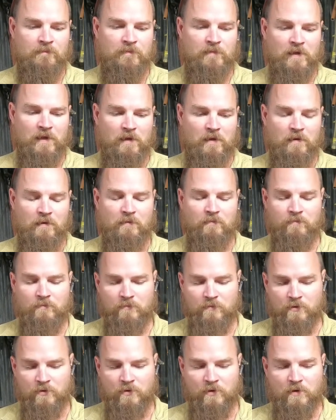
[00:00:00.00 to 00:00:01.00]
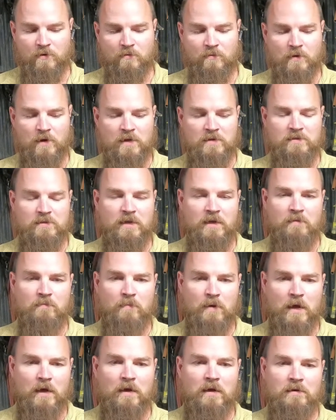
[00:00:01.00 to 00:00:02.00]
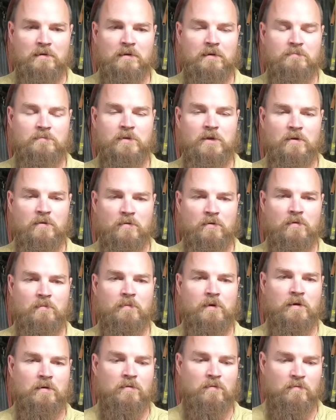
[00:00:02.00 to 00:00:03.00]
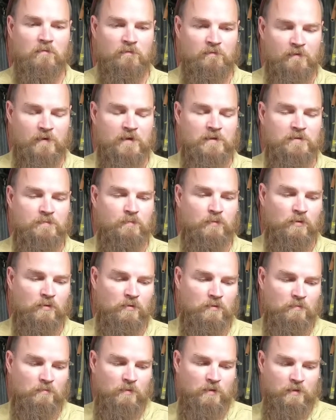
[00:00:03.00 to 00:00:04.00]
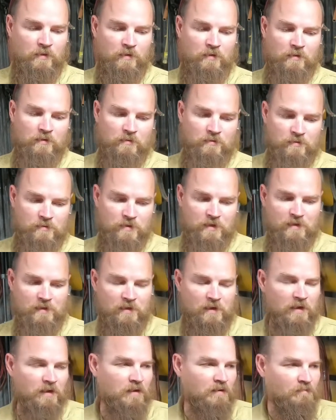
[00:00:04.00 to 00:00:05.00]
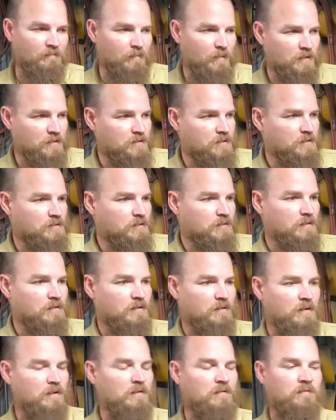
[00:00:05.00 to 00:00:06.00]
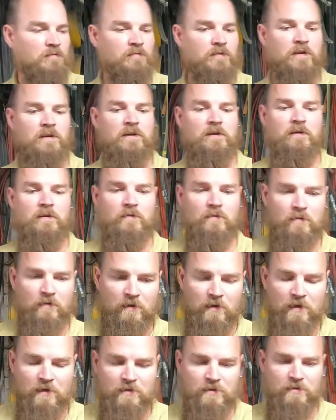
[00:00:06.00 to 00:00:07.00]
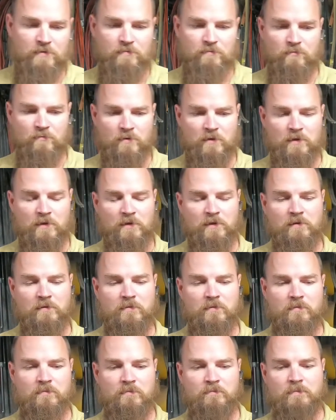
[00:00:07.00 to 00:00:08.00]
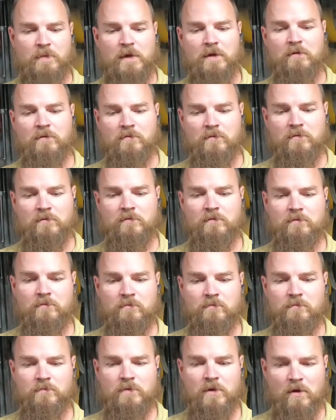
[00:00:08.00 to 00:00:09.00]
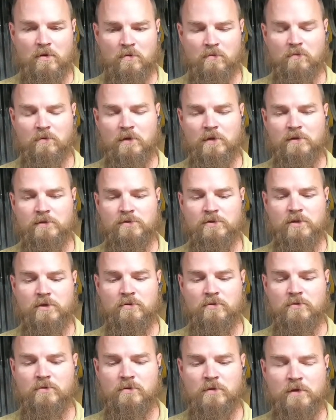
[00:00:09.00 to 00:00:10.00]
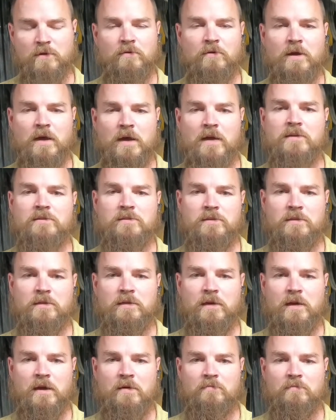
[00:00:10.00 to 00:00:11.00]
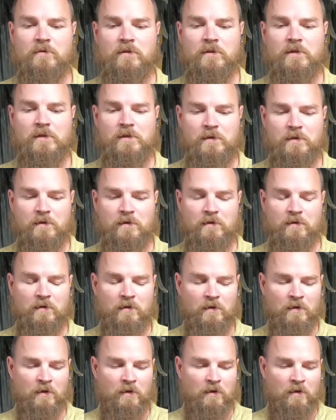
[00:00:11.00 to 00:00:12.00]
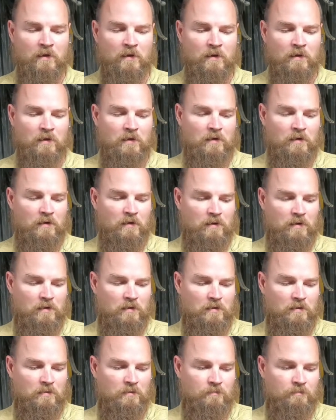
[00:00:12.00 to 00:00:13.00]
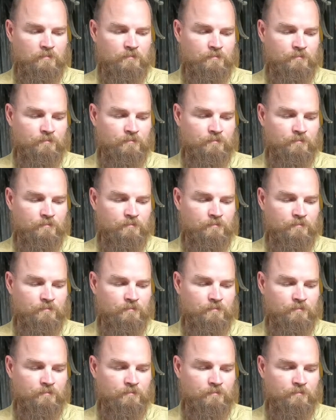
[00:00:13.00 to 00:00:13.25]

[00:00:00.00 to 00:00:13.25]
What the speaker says: And you know, when I say blocked, I'm talking about on Facebook, because I think I've mentioned in another video that that's really about the only social interaction that I really get. I'm